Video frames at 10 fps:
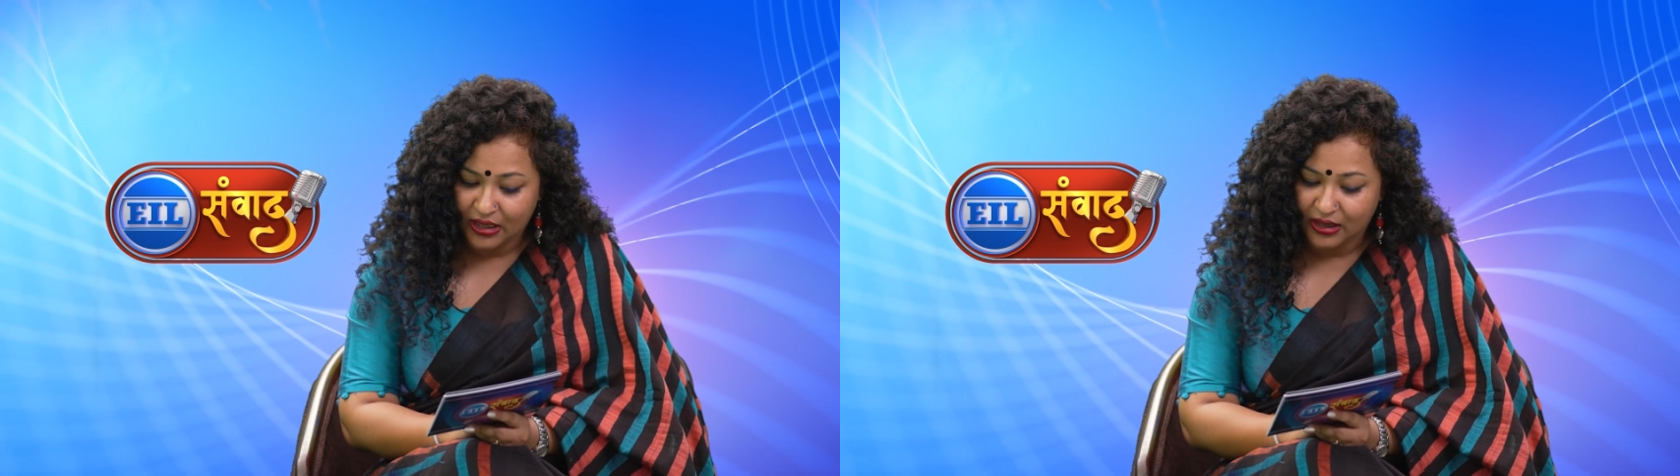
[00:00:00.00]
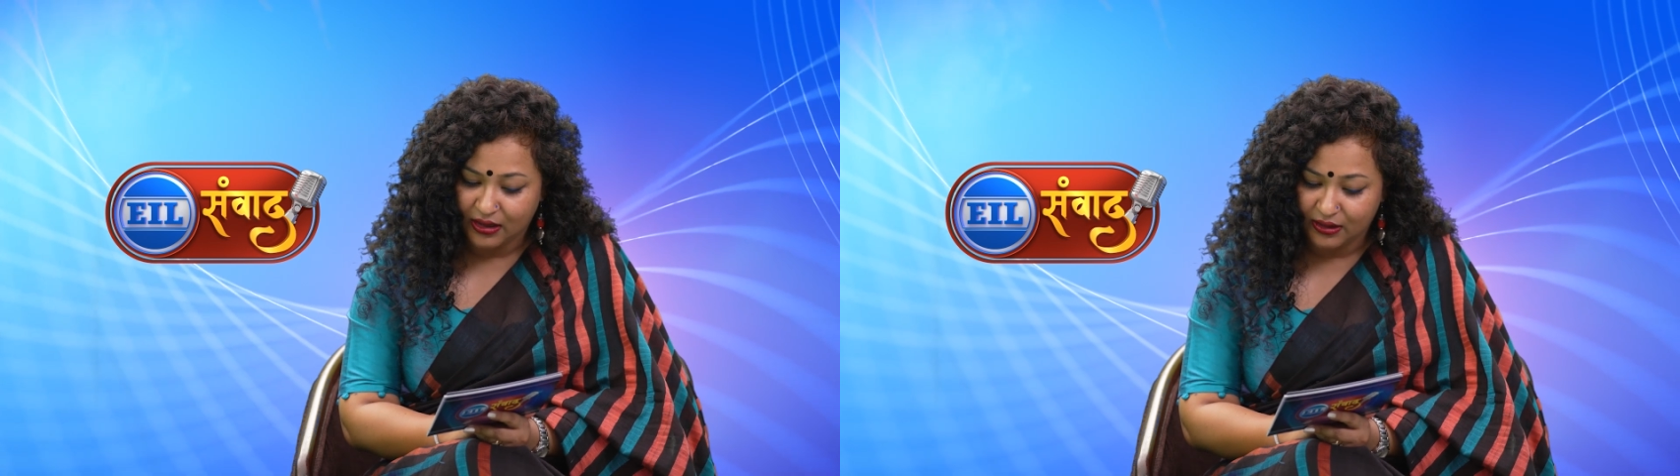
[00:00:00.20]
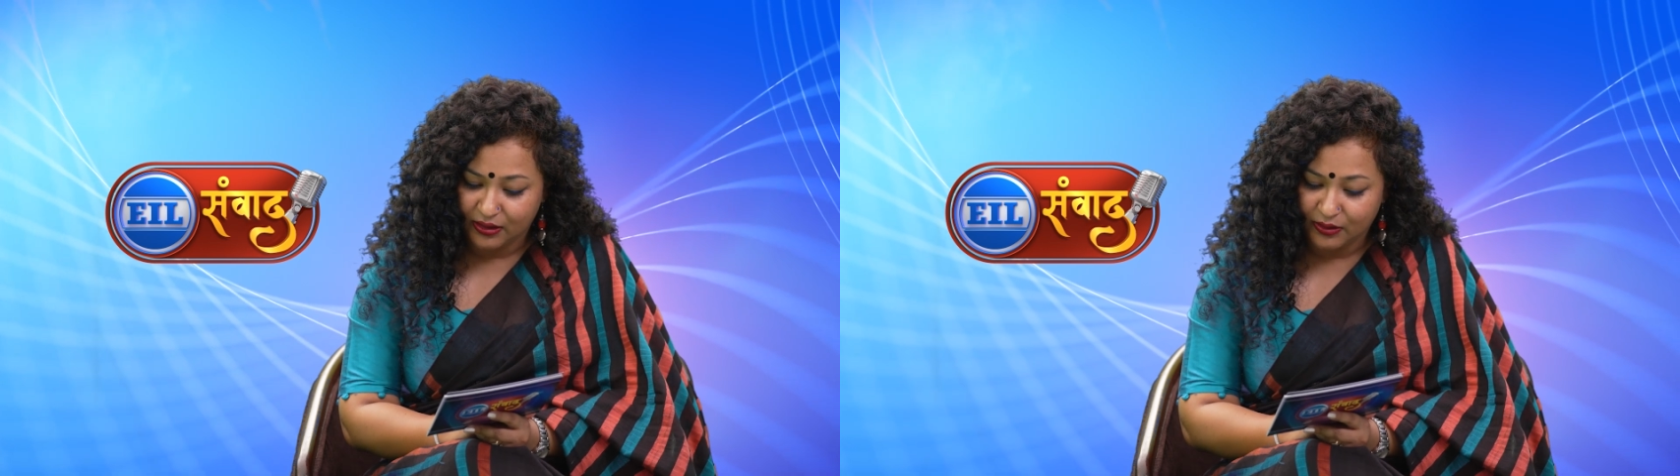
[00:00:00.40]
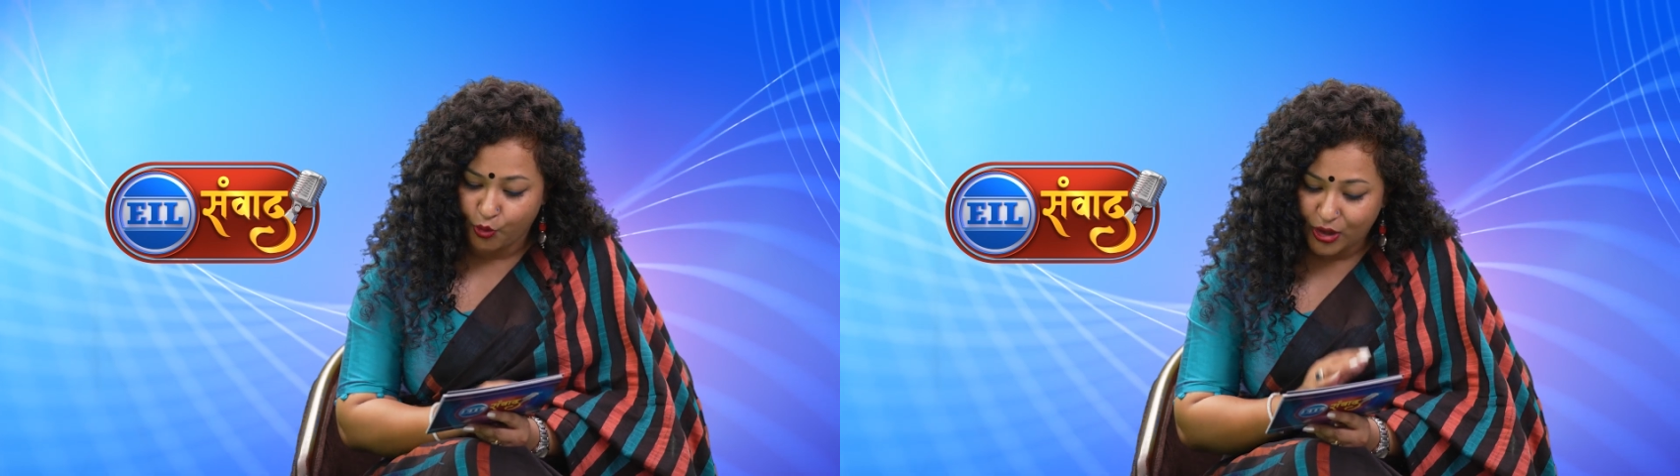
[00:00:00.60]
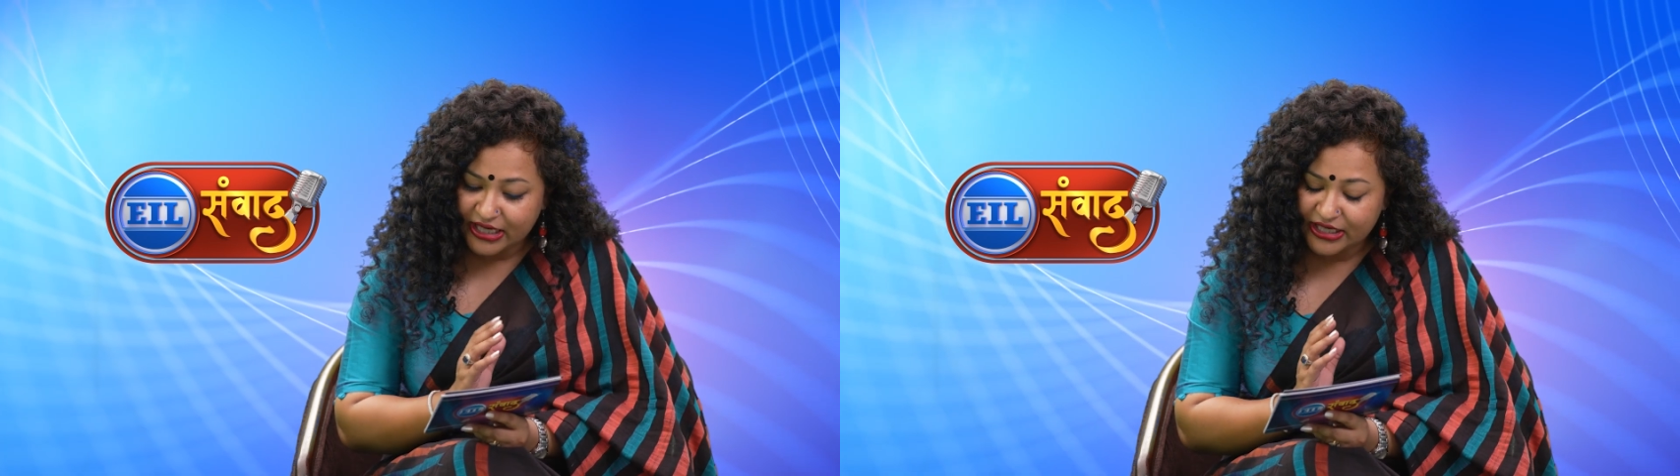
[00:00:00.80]

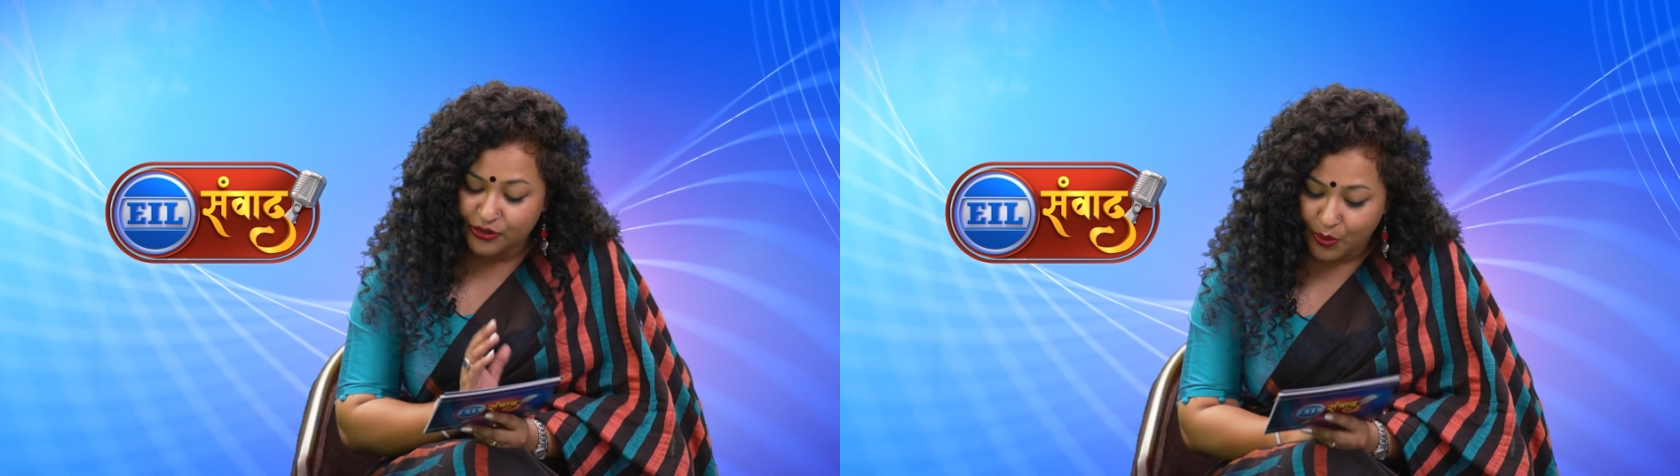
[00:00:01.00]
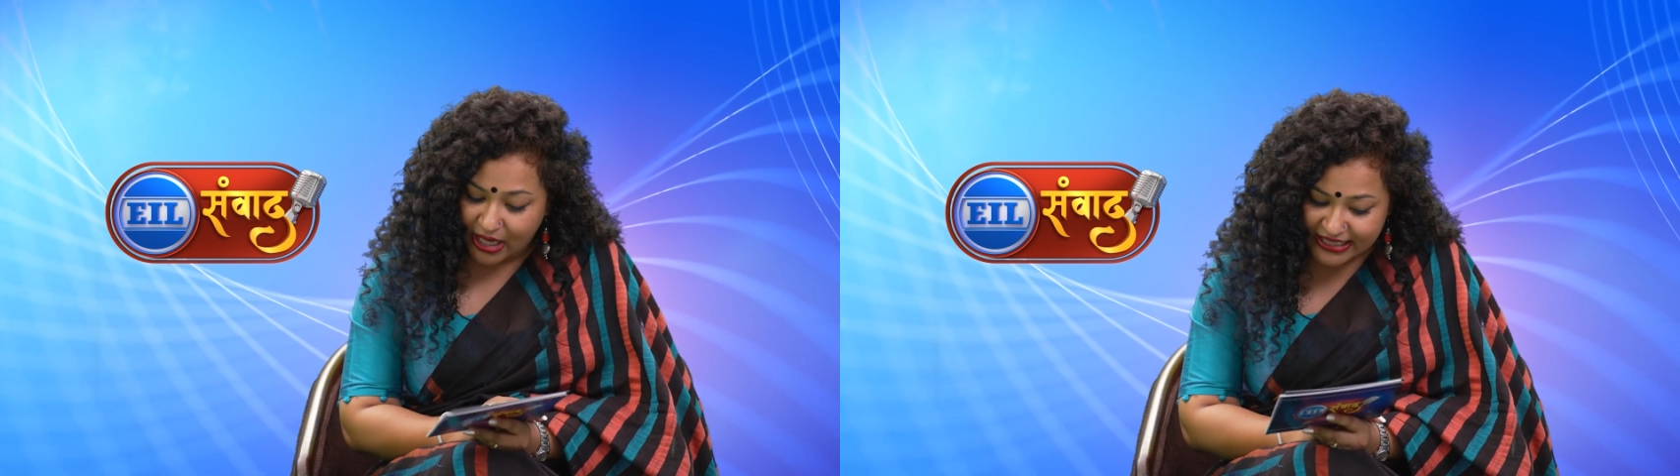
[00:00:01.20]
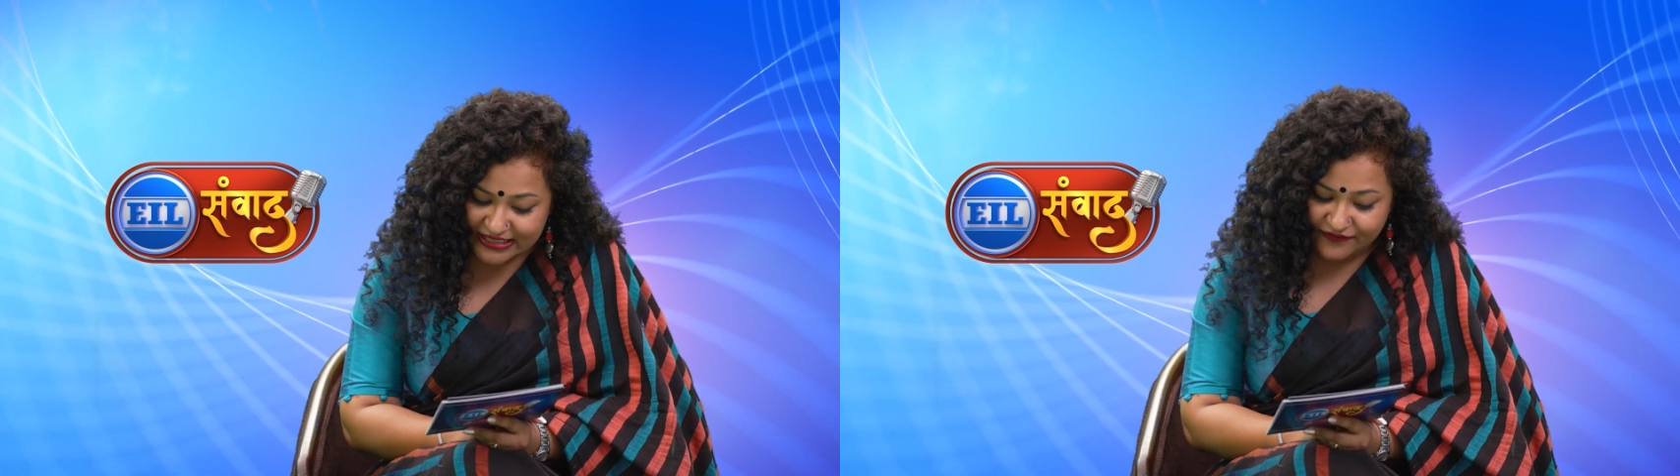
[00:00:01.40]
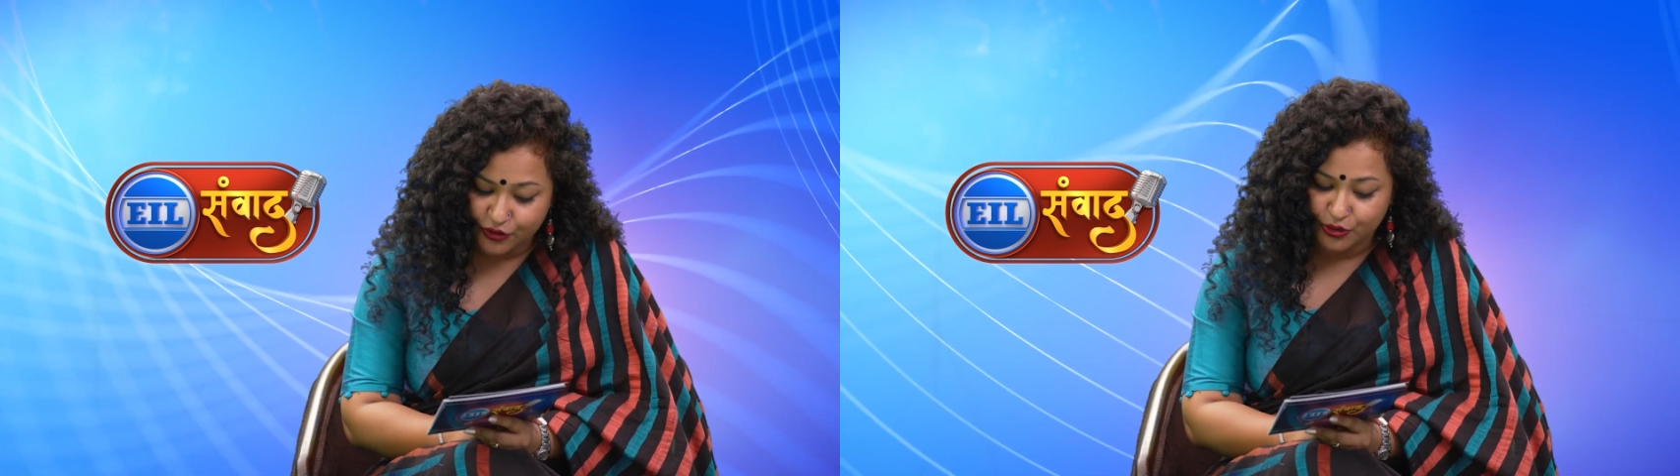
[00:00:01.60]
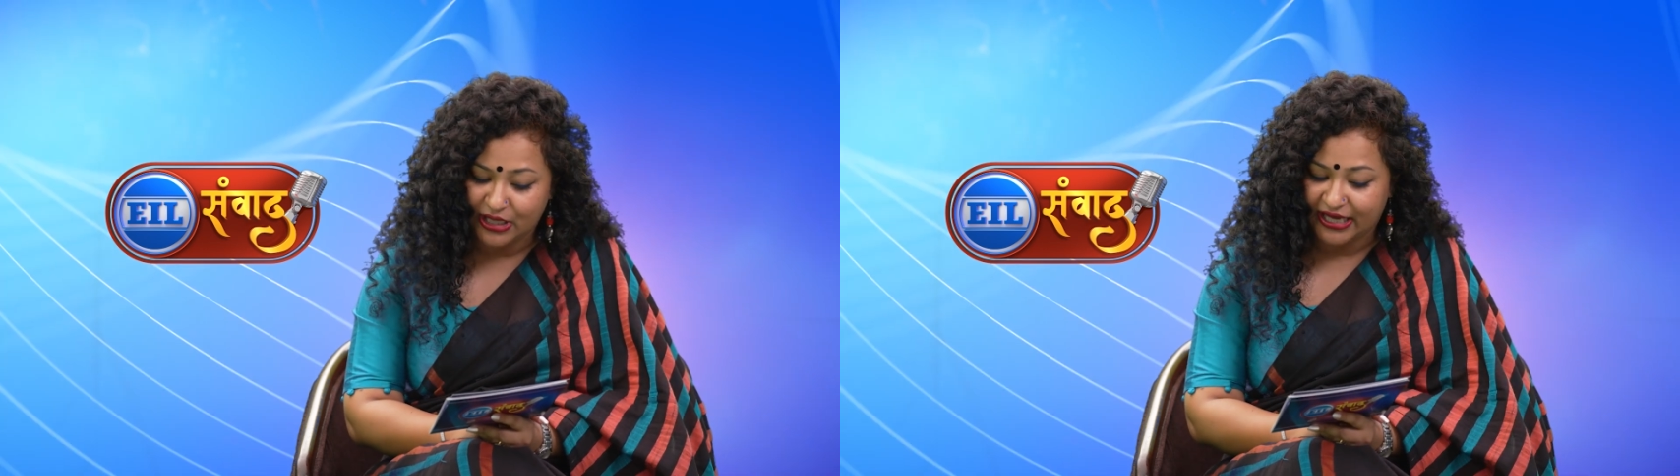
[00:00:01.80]
what advice
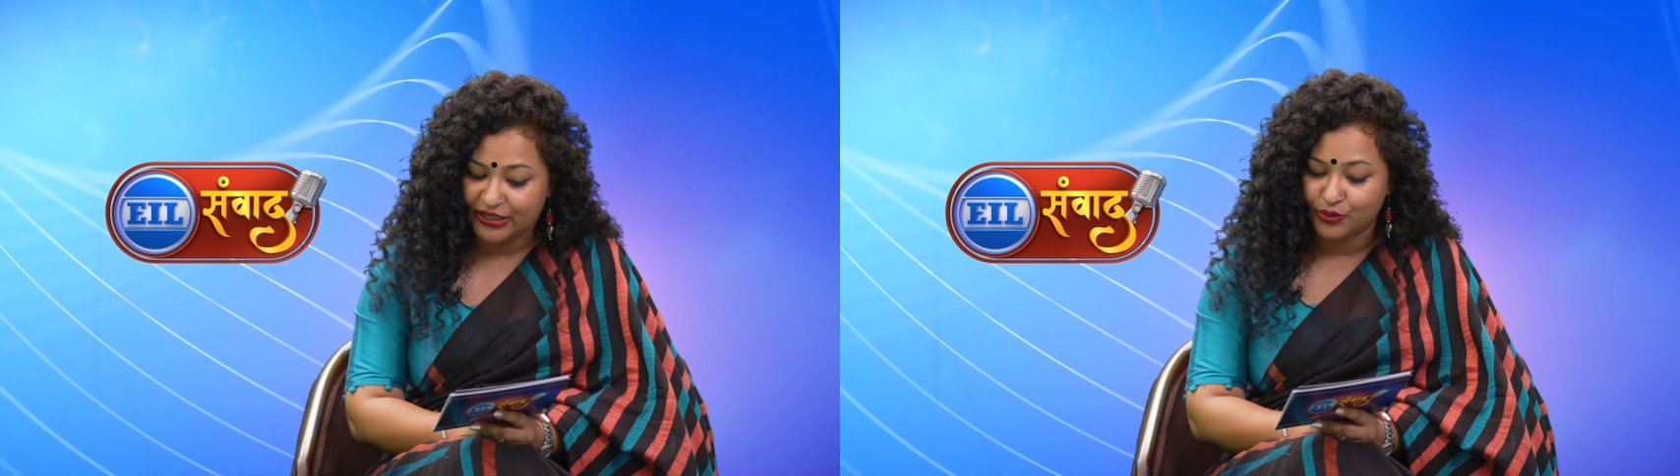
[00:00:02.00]
would you like